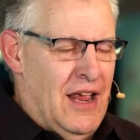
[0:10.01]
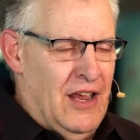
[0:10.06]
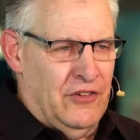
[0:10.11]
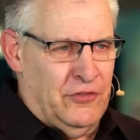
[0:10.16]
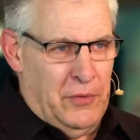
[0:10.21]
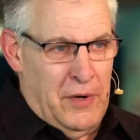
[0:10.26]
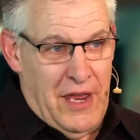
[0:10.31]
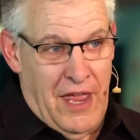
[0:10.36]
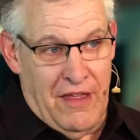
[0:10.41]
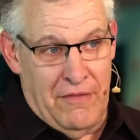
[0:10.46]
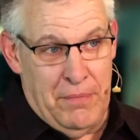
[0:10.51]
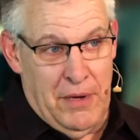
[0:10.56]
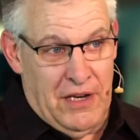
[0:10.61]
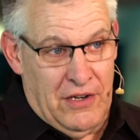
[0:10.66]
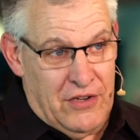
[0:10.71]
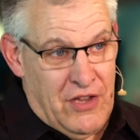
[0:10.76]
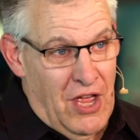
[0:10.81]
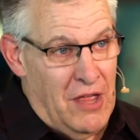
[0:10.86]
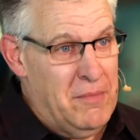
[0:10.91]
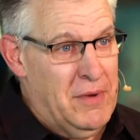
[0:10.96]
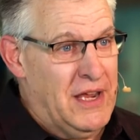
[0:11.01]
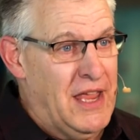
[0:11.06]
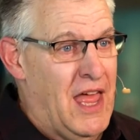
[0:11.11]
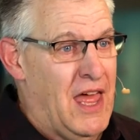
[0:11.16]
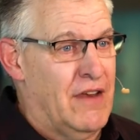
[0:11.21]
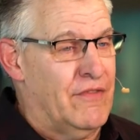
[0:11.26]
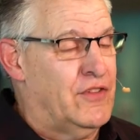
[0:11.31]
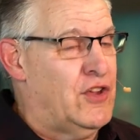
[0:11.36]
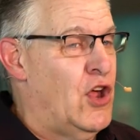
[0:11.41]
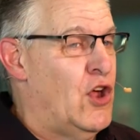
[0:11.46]
As we have been coming
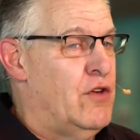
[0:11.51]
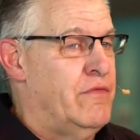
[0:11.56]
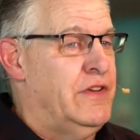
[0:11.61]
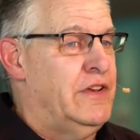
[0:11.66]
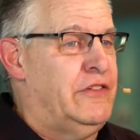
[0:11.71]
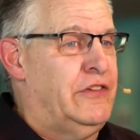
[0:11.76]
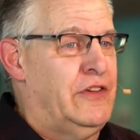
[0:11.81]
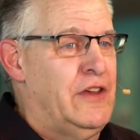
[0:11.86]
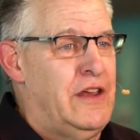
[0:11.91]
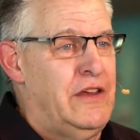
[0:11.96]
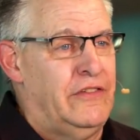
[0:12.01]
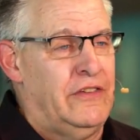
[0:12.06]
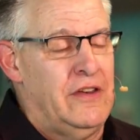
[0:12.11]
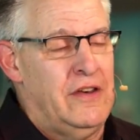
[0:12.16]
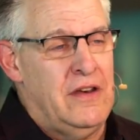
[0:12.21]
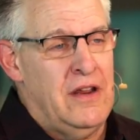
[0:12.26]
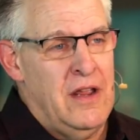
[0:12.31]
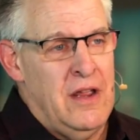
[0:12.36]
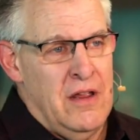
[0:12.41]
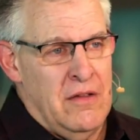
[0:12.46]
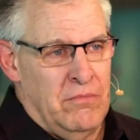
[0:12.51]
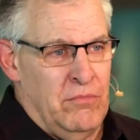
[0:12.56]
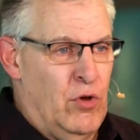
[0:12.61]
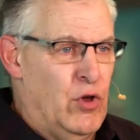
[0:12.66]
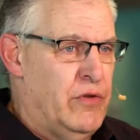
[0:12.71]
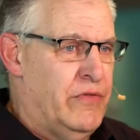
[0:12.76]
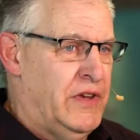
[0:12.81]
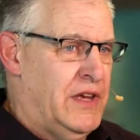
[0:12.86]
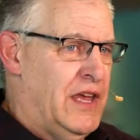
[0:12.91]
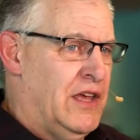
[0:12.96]
out of COVID season,
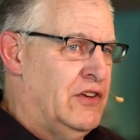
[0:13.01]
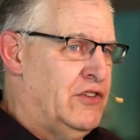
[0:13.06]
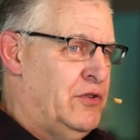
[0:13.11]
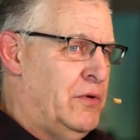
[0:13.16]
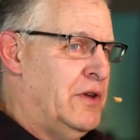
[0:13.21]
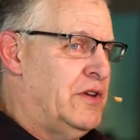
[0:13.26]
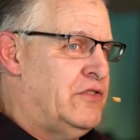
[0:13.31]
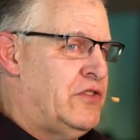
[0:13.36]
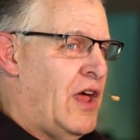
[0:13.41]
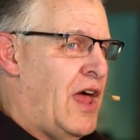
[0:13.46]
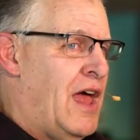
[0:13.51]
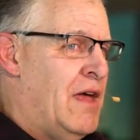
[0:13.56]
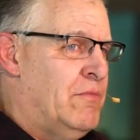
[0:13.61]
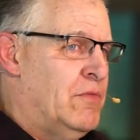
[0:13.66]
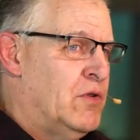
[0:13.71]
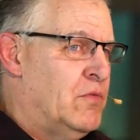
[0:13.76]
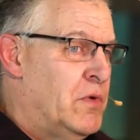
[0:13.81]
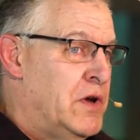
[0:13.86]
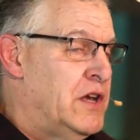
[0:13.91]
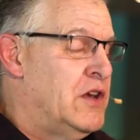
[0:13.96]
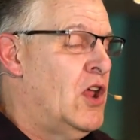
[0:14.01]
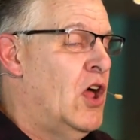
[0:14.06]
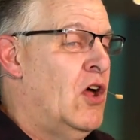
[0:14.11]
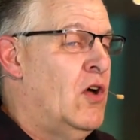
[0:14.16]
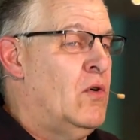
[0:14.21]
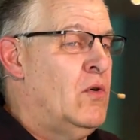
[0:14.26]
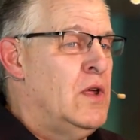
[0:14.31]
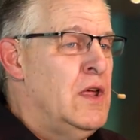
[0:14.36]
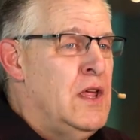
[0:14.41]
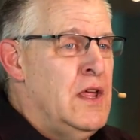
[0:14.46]
moving into a time when we
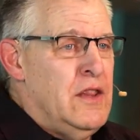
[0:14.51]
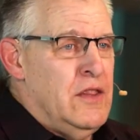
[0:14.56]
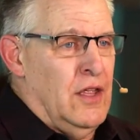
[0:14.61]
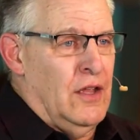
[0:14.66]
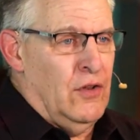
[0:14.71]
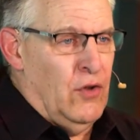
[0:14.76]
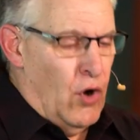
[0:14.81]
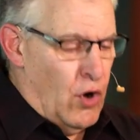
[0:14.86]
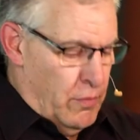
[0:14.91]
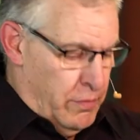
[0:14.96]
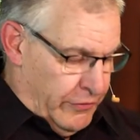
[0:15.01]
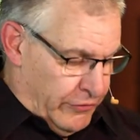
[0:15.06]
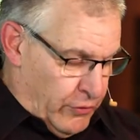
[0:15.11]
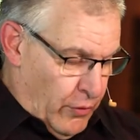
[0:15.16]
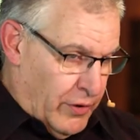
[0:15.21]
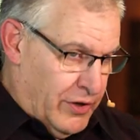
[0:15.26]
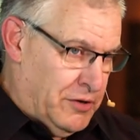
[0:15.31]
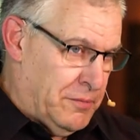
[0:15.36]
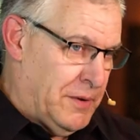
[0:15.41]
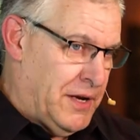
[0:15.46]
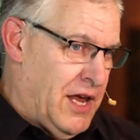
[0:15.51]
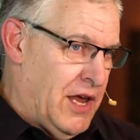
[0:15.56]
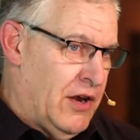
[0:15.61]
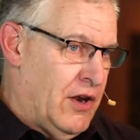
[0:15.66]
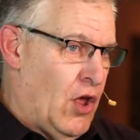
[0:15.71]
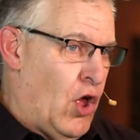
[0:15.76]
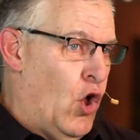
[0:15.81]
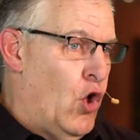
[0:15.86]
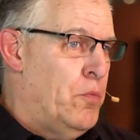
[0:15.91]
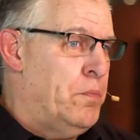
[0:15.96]
know the Lord was going to
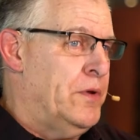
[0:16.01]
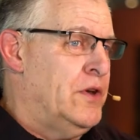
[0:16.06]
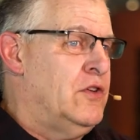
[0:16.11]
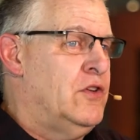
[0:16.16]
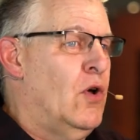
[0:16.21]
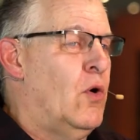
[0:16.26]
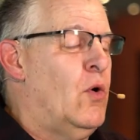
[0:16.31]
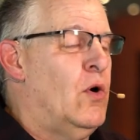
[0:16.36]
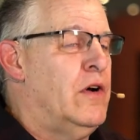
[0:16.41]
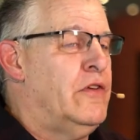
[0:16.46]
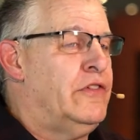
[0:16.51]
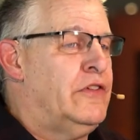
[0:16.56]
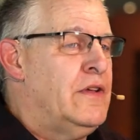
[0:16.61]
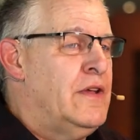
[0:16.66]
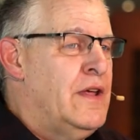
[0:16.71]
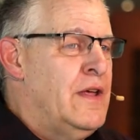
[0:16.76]
begin open doors,